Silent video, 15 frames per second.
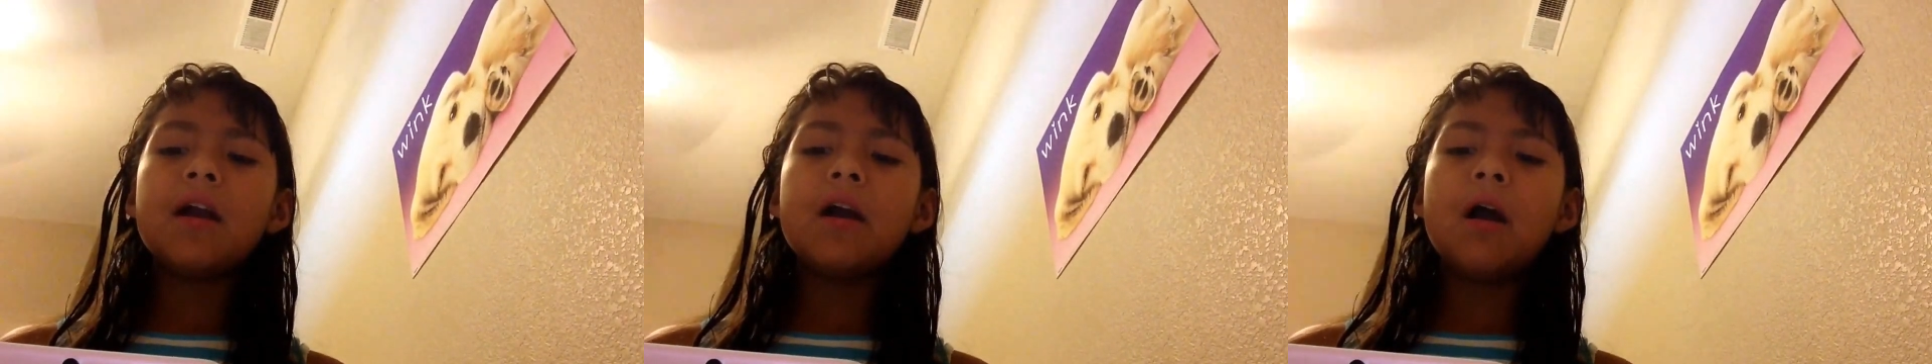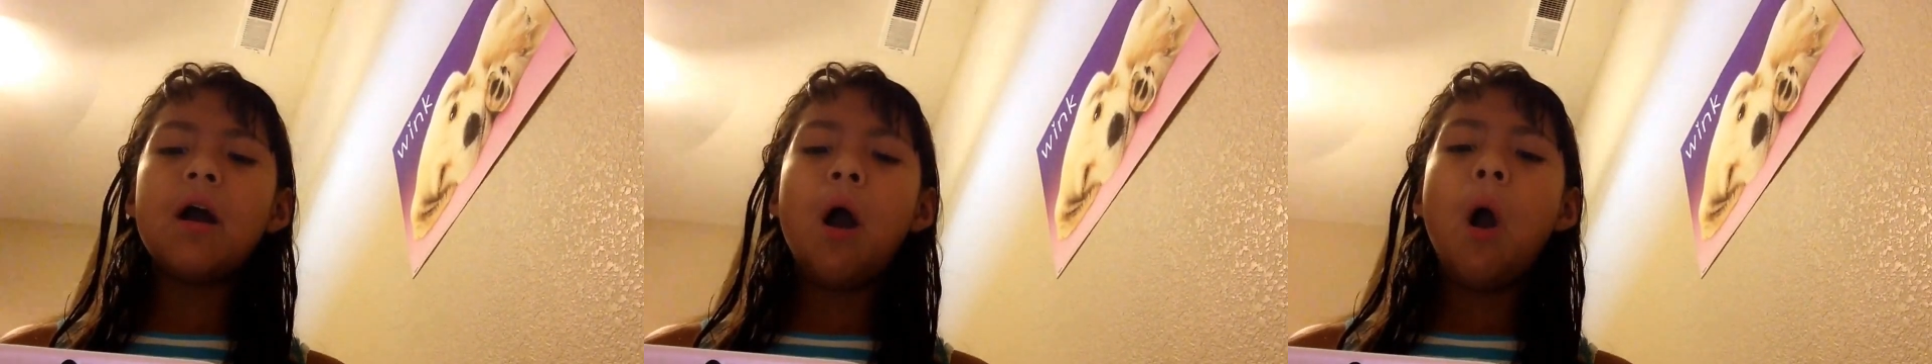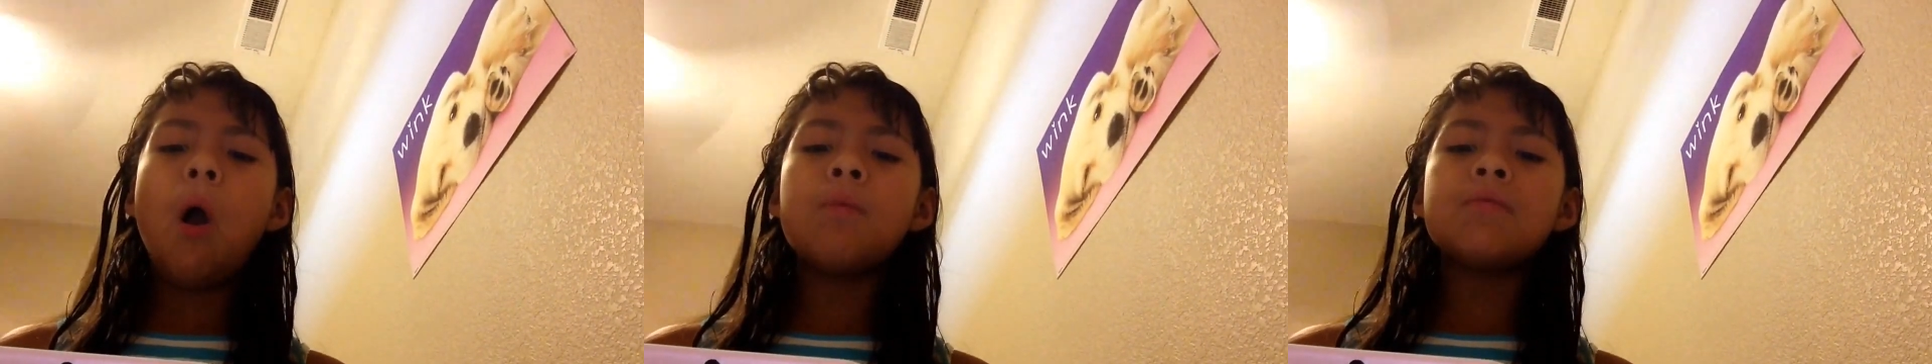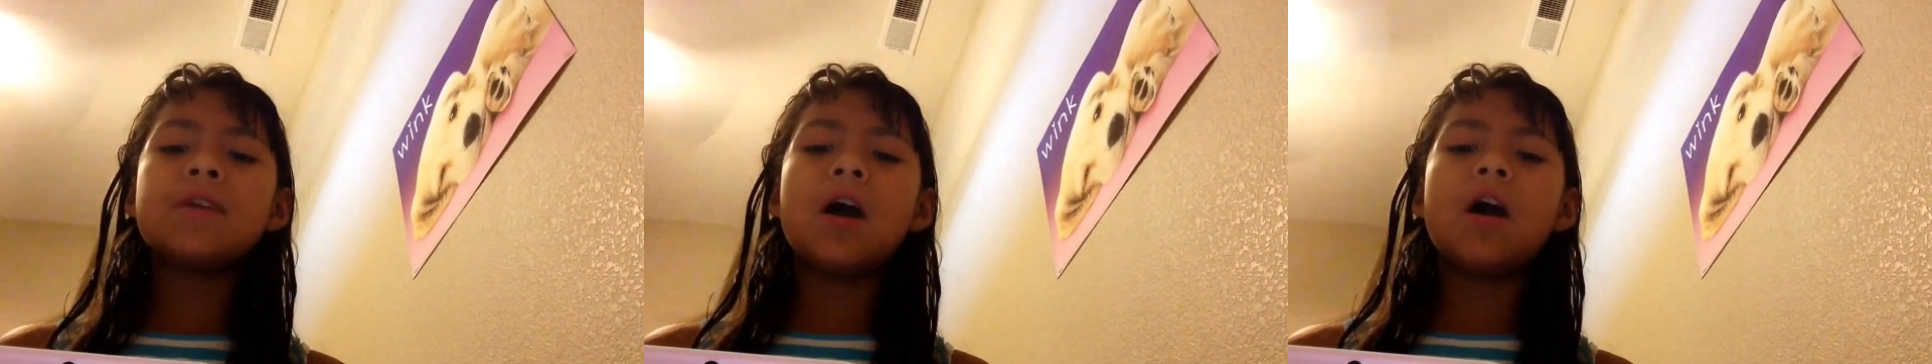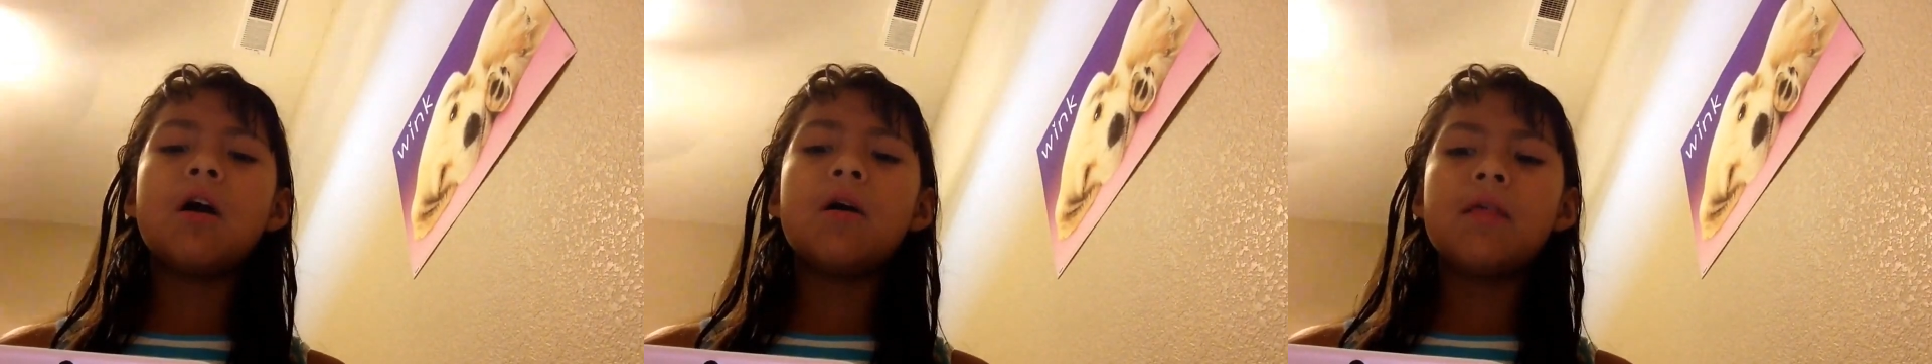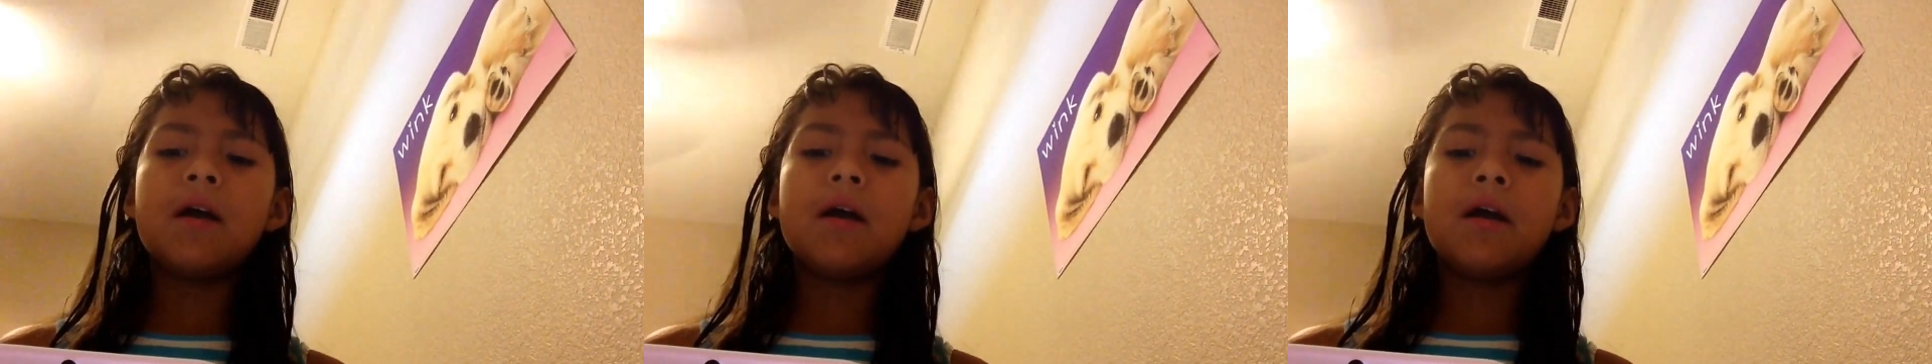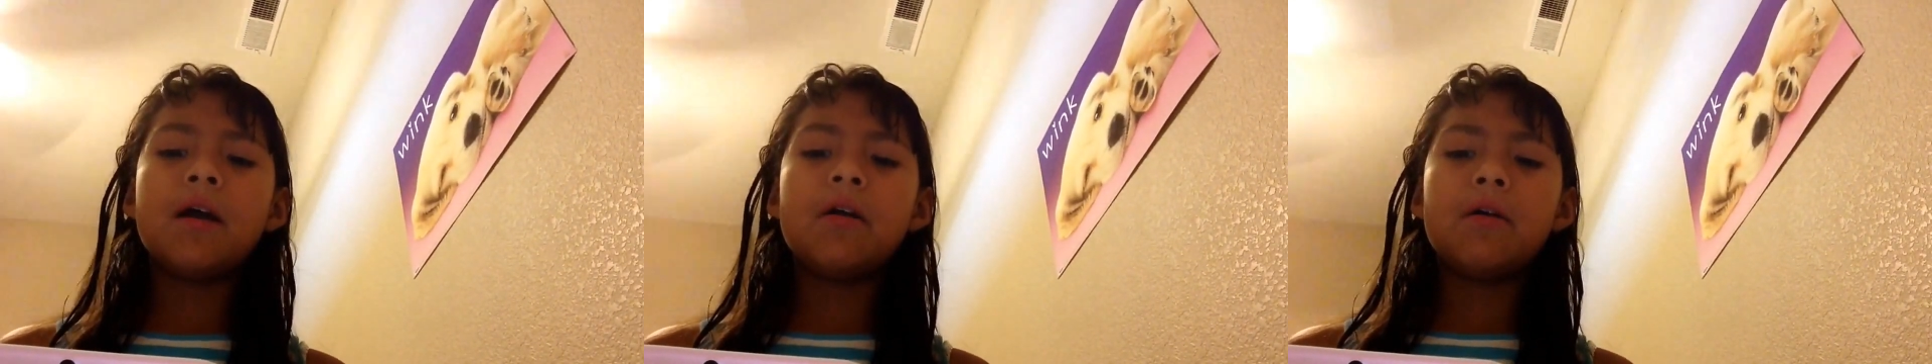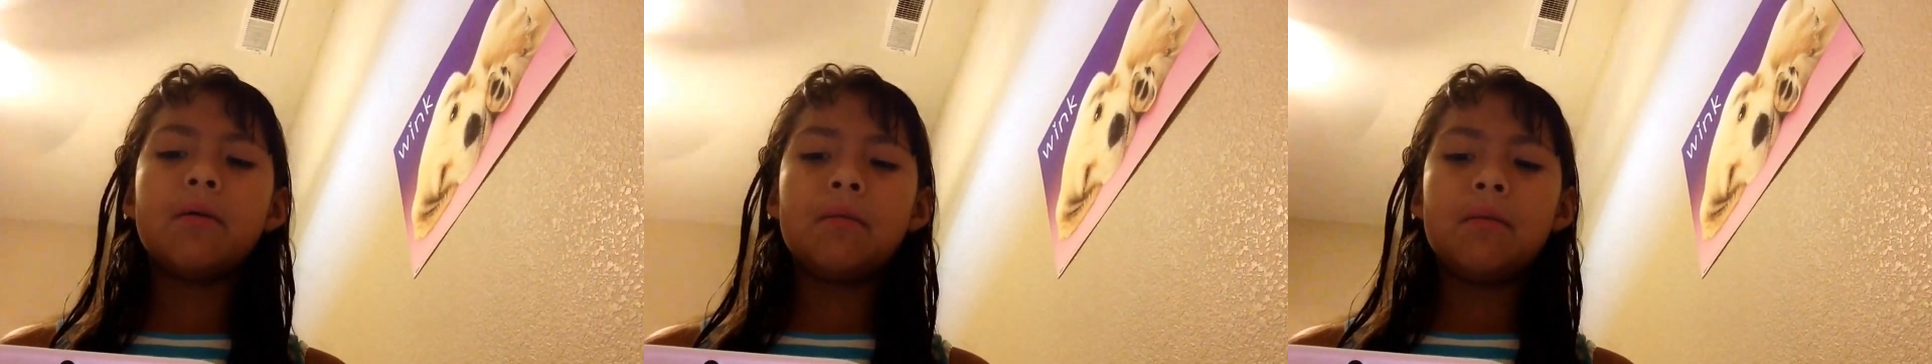a home down
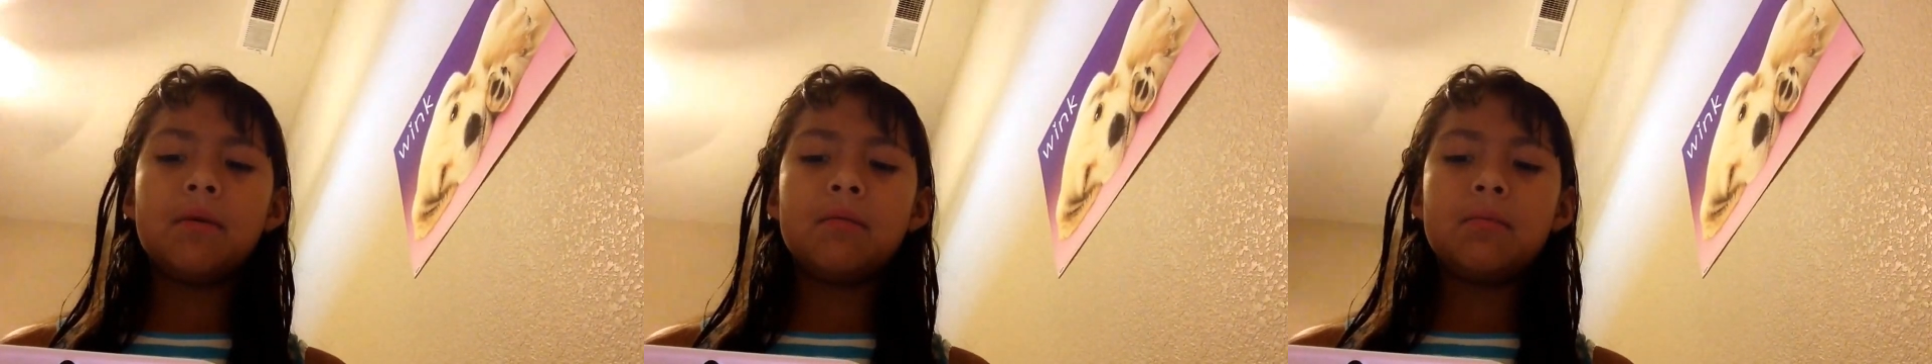there,